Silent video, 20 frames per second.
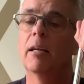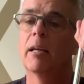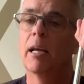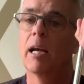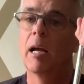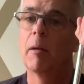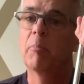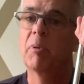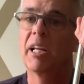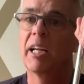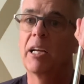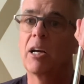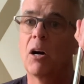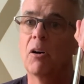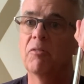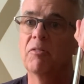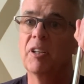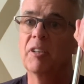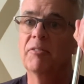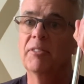I play
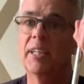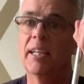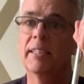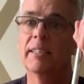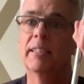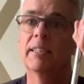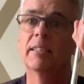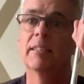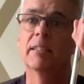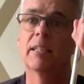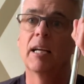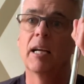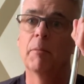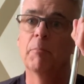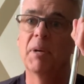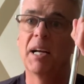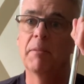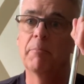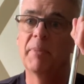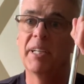golf left-handed, I
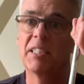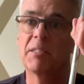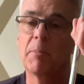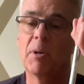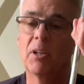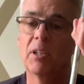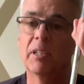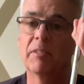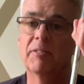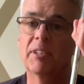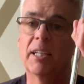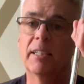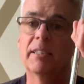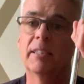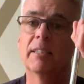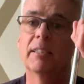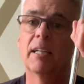bat baseball left-handed,